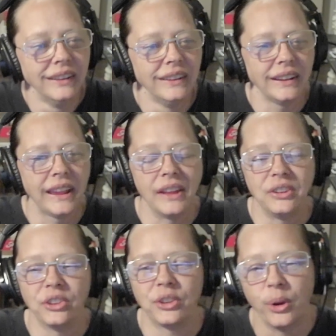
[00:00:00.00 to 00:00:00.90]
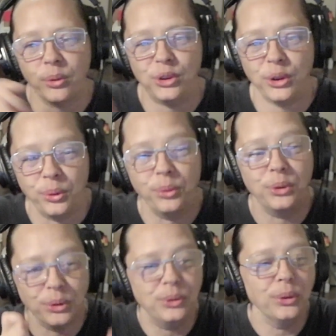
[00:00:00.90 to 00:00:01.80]
It can't just go do,
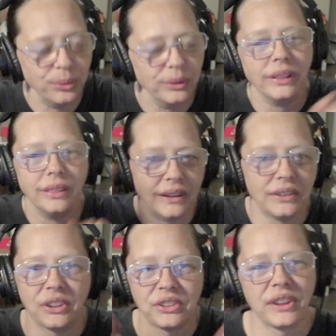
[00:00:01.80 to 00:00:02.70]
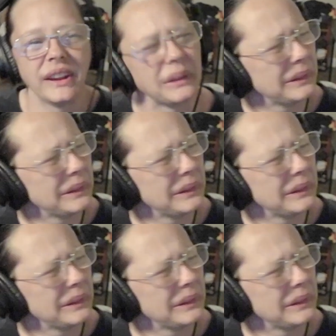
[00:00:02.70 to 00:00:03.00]
and then it's just like,